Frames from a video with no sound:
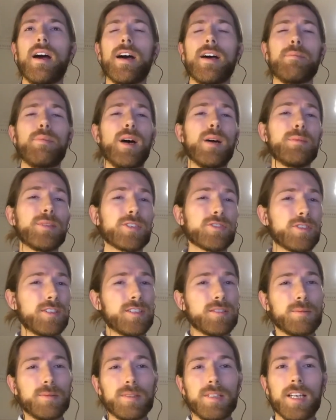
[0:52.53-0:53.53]
public
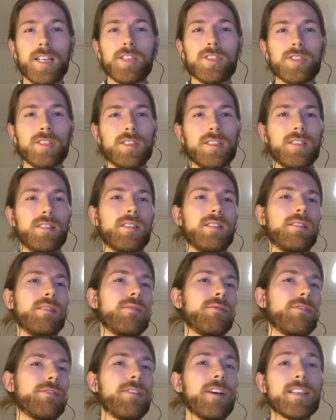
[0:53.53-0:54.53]
transportation,
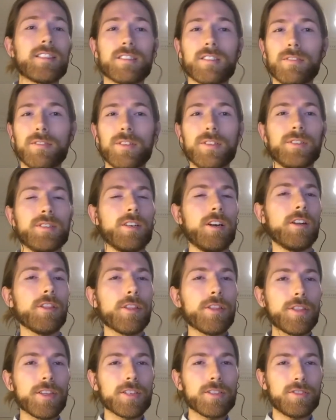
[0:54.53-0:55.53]
festivals, all the
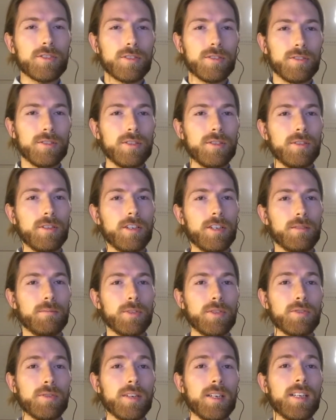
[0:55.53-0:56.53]
things you can do here in
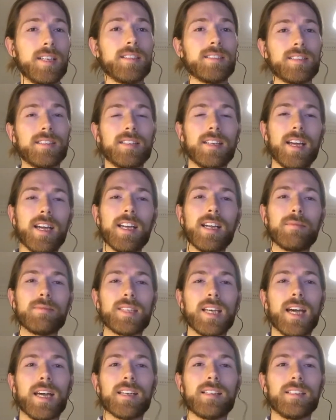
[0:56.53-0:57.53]
Madrid. And tonight I'm
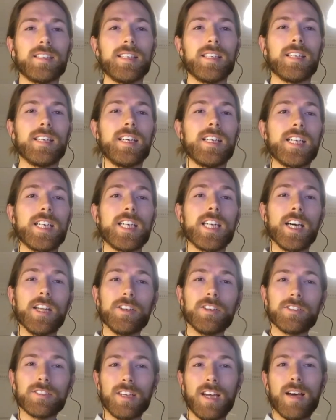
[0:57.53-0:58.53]
tackling
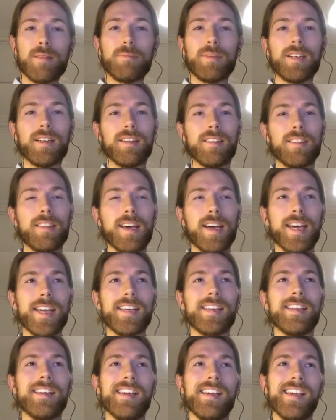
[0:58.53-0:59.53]
another topic
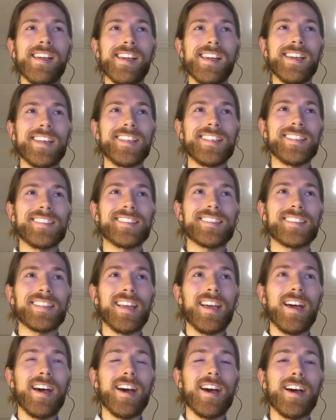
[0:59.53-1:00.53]
that is
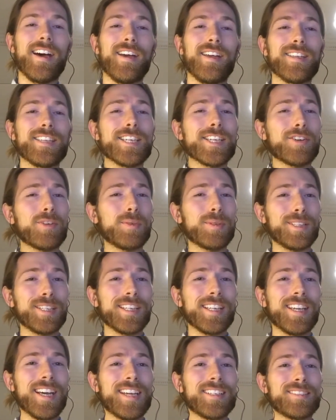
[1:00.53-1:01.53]

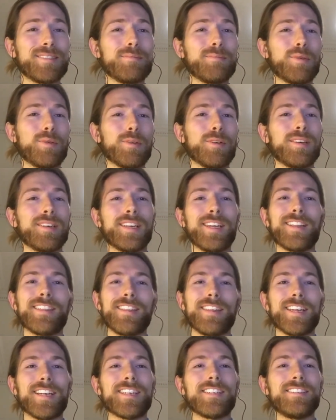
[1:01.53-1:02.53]
equally as important, I
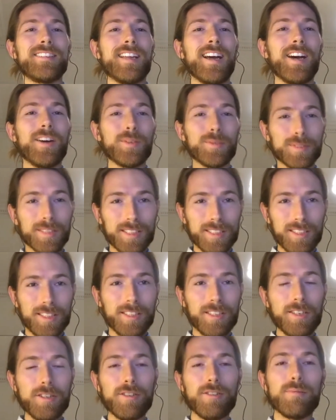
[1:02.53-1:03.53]
think, not only to
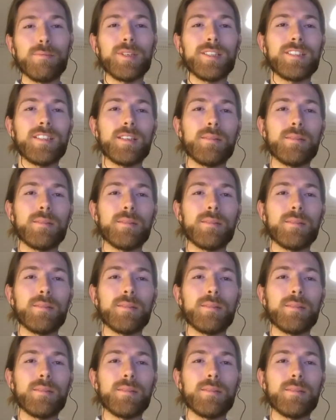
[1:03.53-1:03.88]
you, but to the